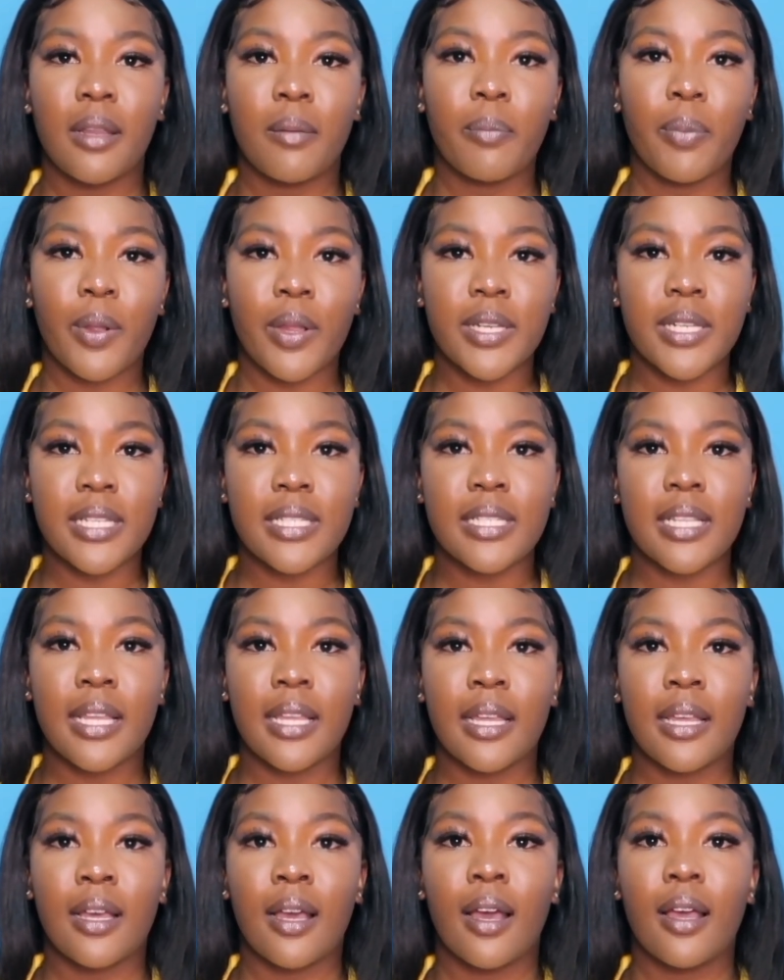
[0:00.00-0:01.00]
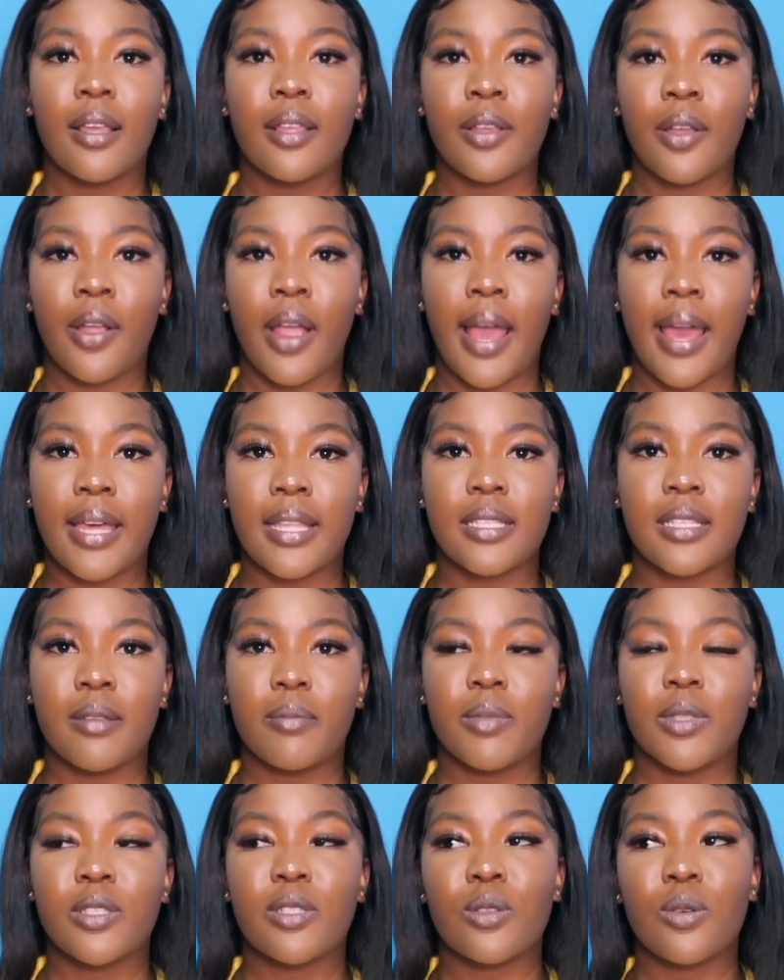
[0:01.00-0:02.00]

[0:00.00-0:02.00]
in purchasing your items.